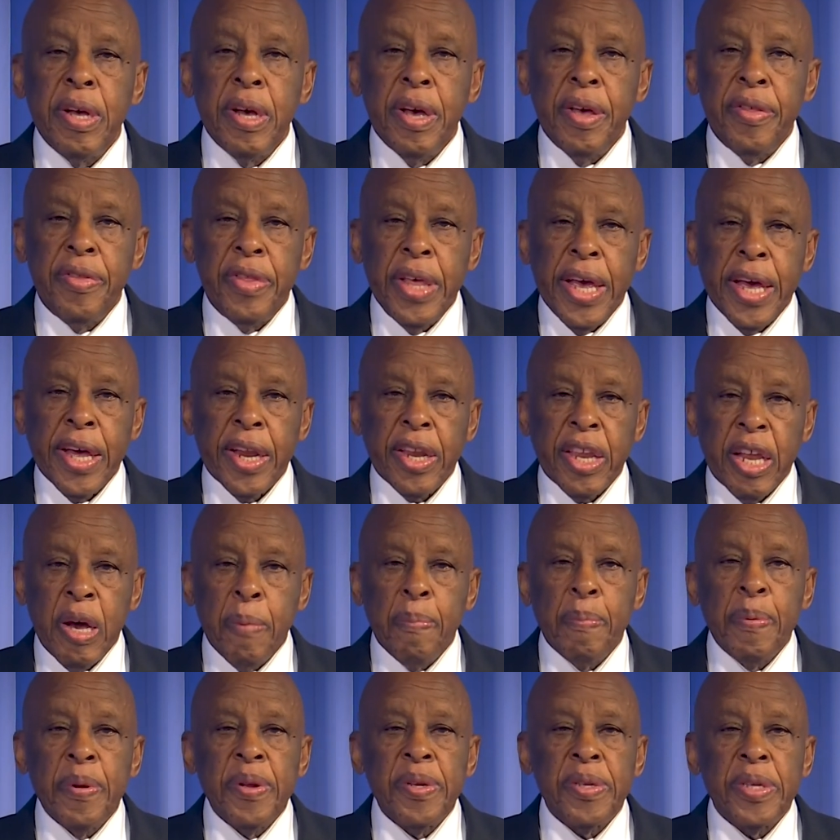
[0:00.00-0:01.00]
they
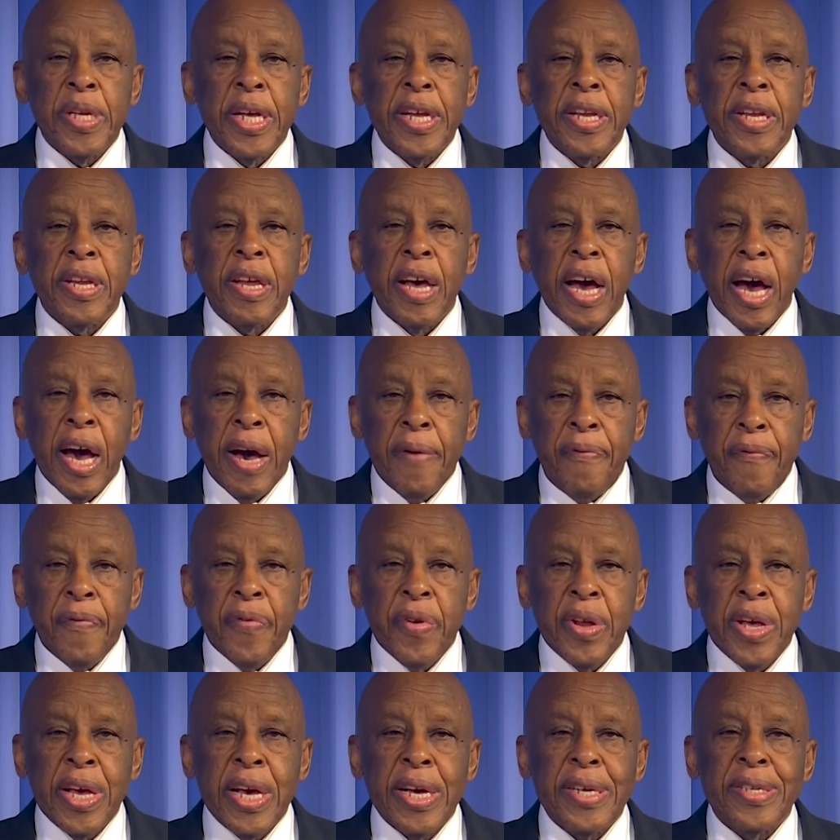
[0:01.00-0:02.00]
represent
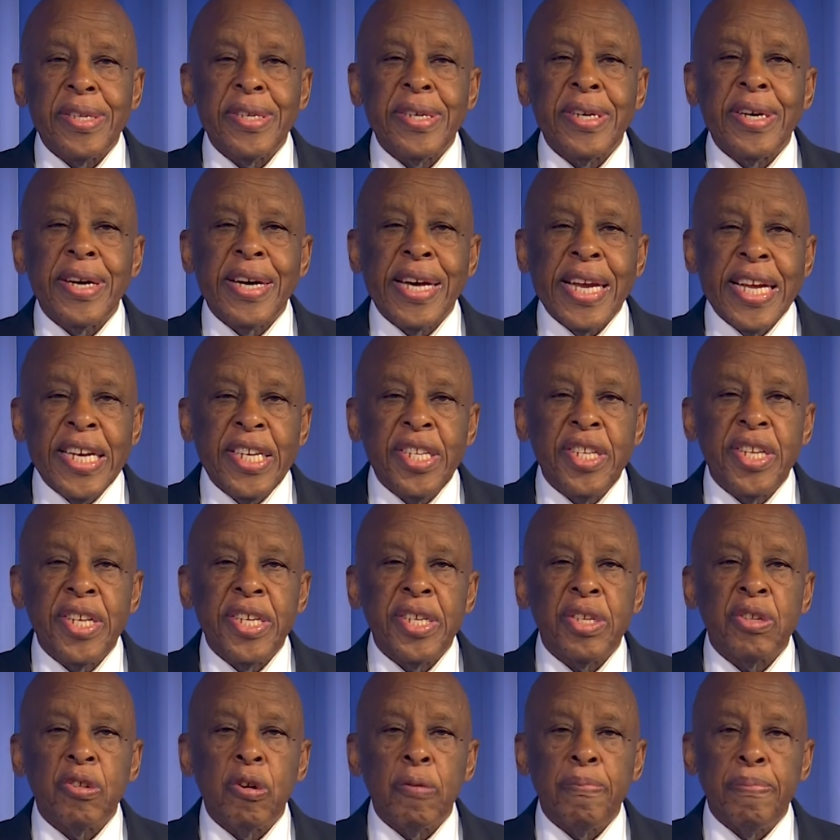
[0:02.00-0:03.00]
Africa's
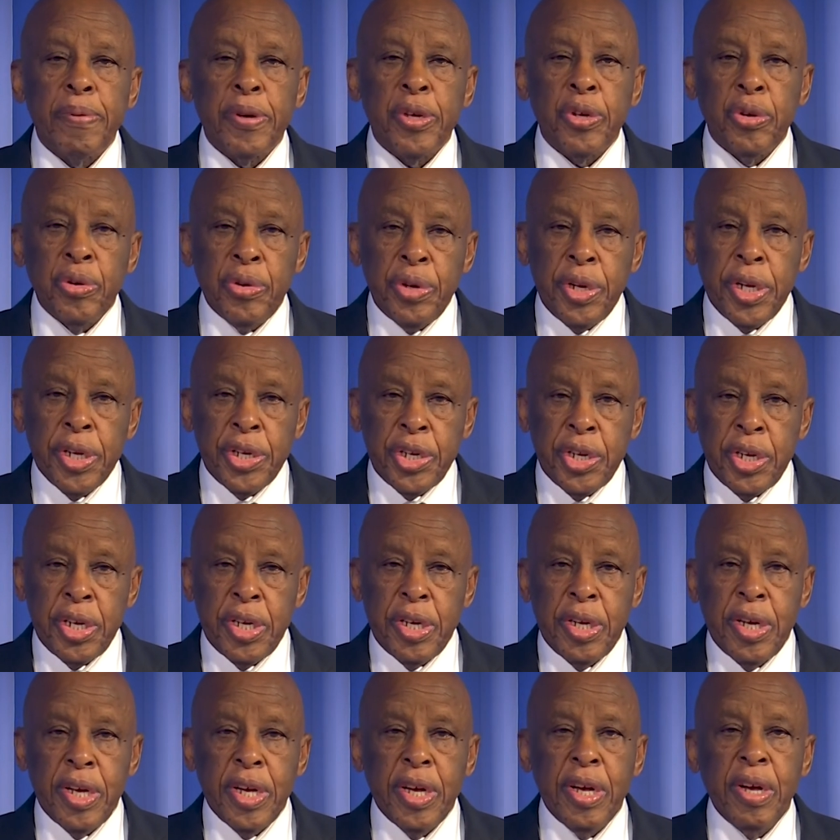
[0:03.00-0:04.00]
greatest opportunity
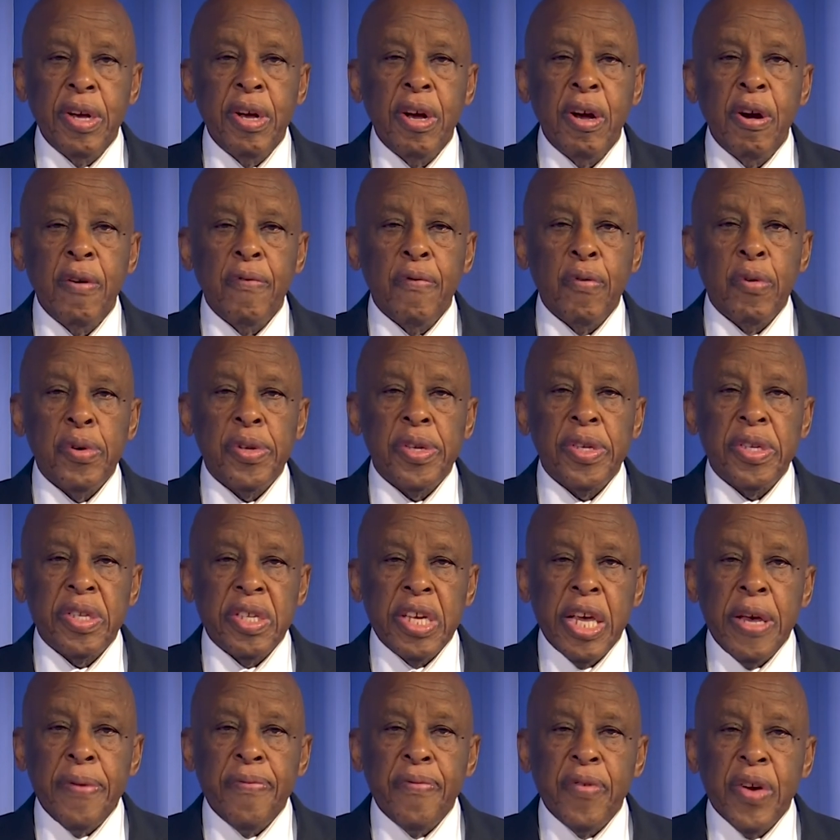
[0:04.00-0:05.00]
for
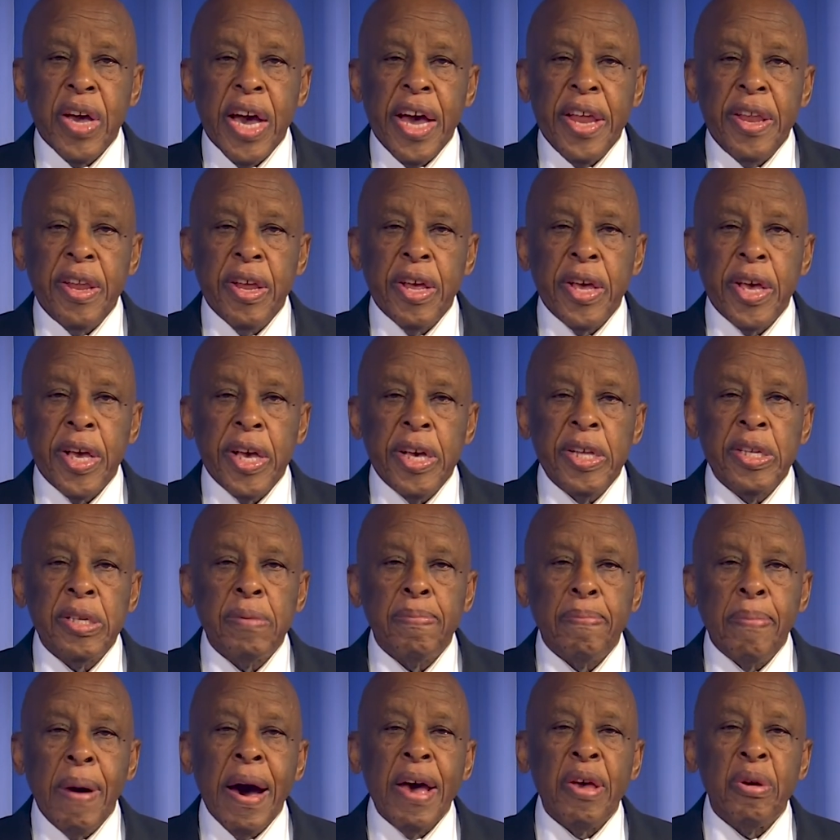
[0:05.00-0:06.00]
safeguarding its
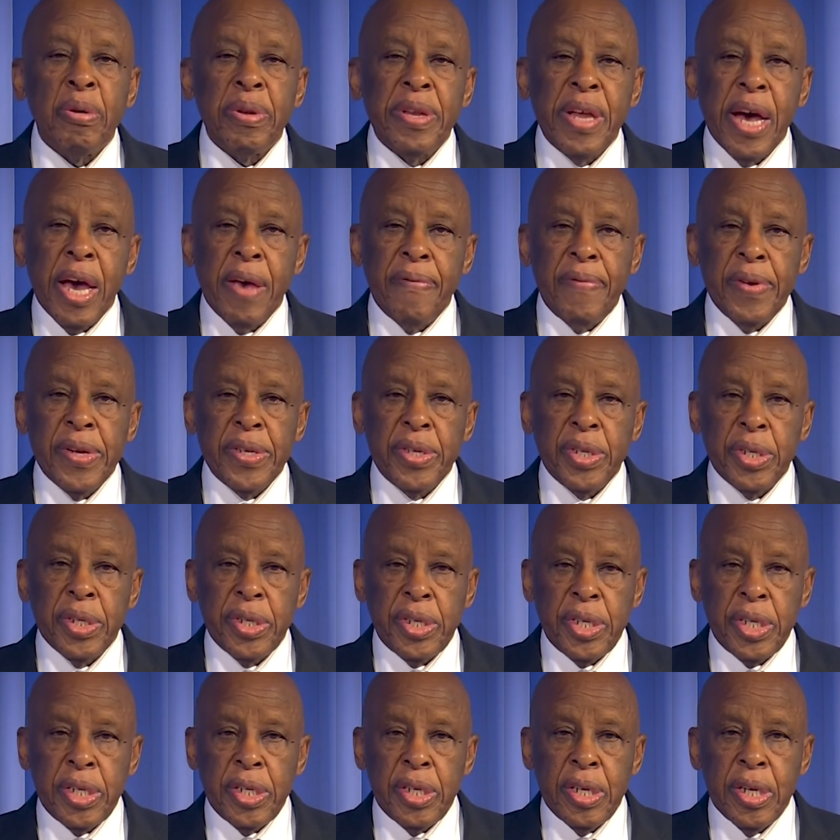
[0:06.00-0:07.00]

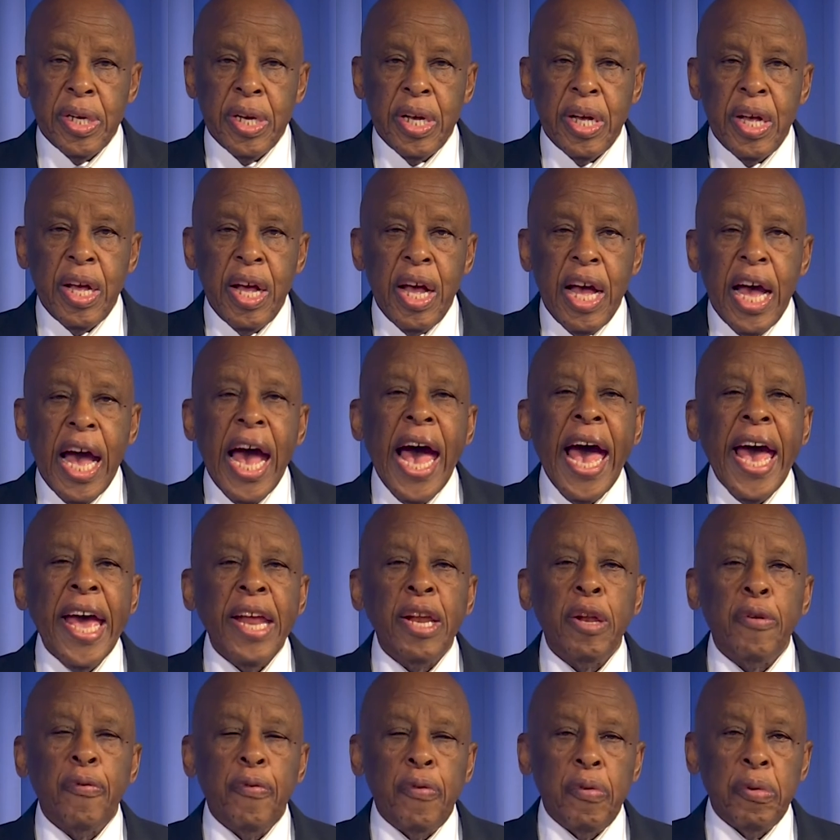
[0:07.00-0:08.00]
biodiversity
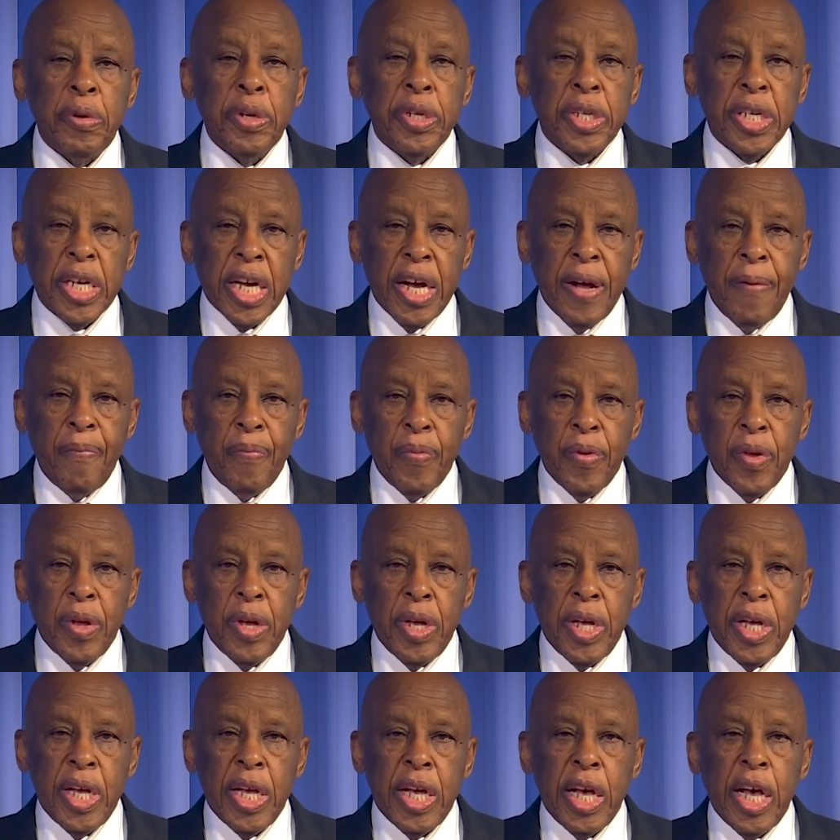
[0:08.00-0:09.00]
and future
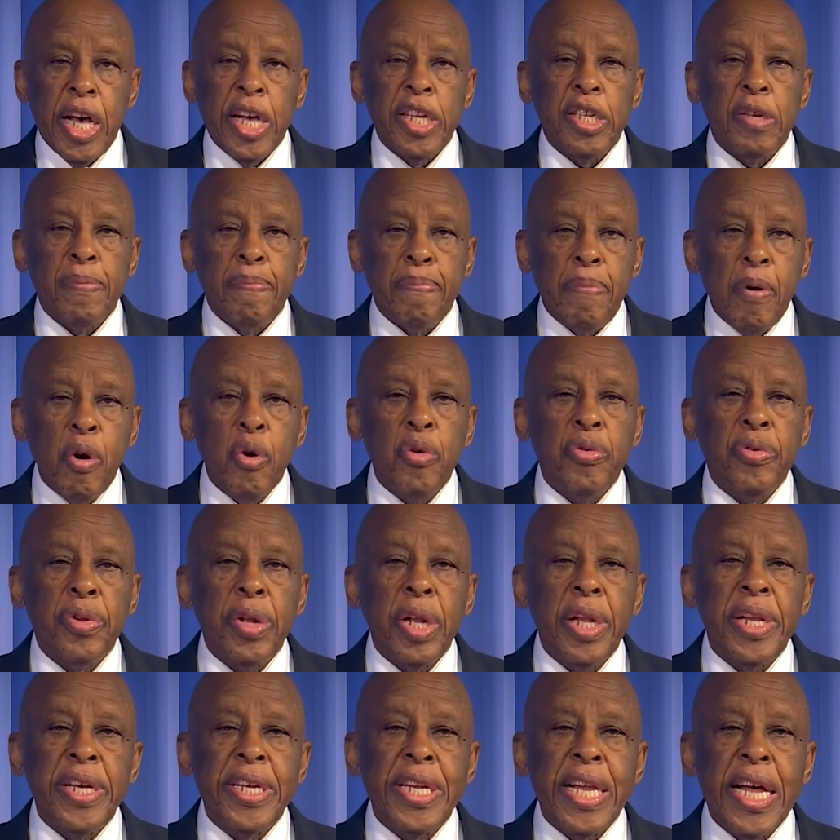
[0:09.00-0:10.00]
as both
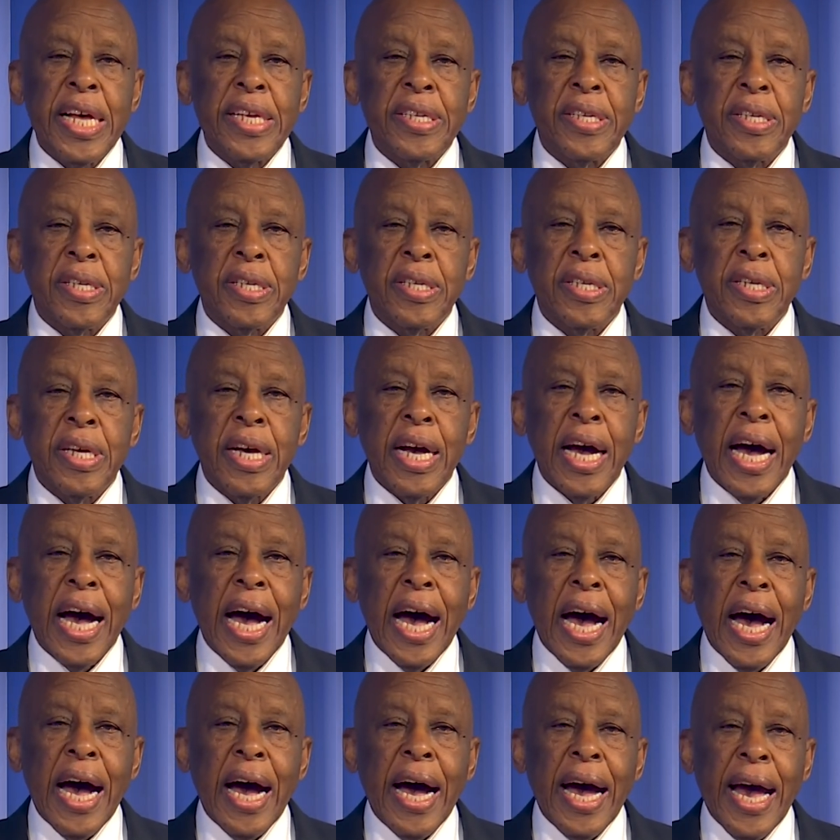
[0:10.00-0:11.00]
leaders
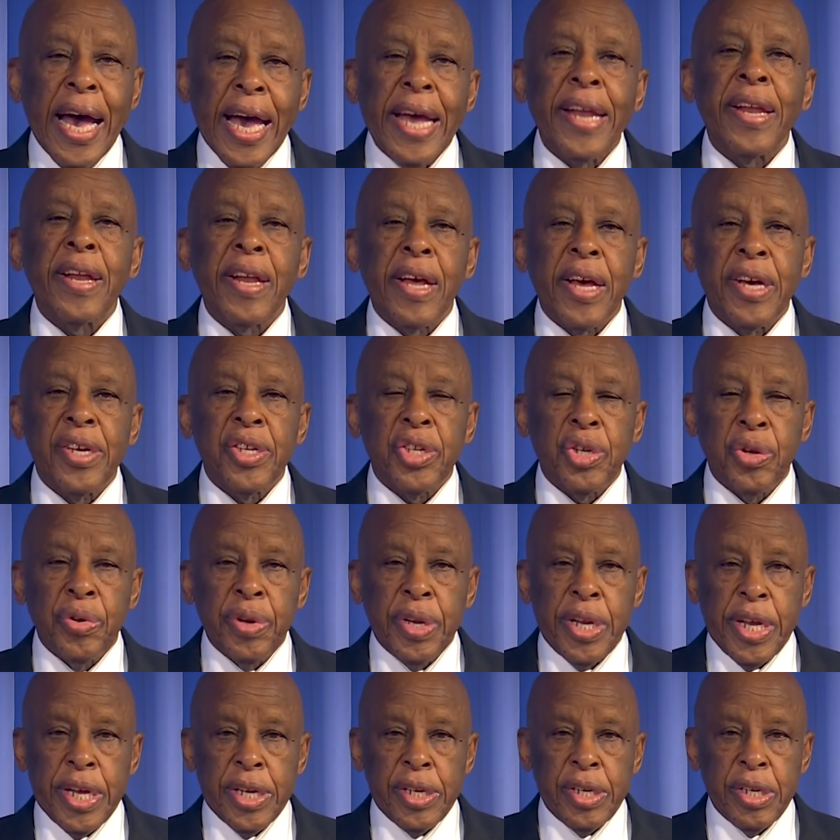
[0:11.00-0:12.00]
and
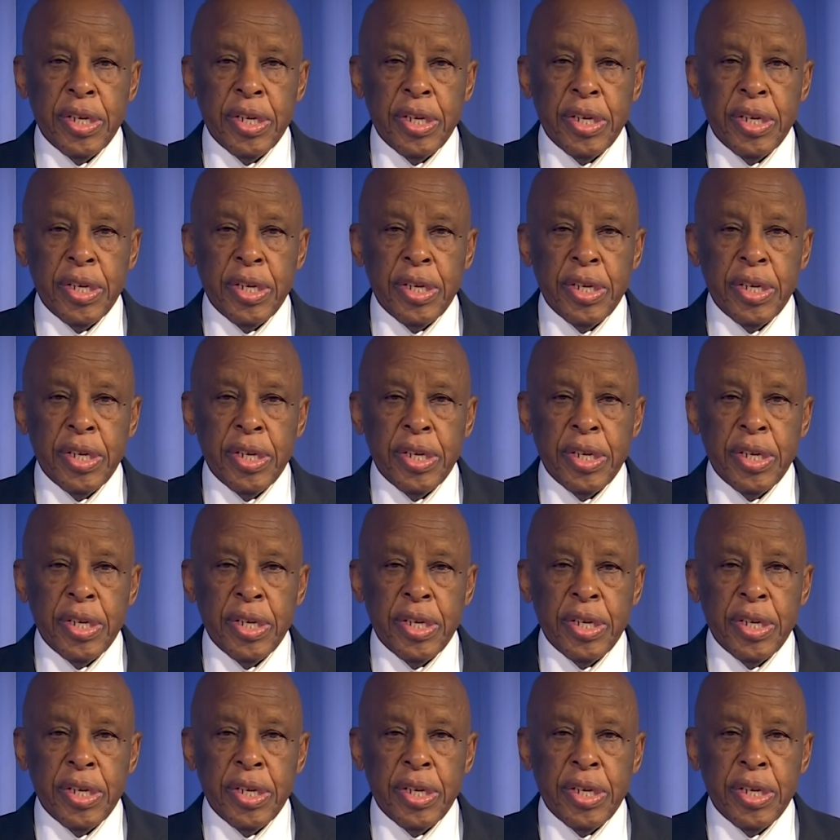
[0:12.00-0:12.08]
custodians.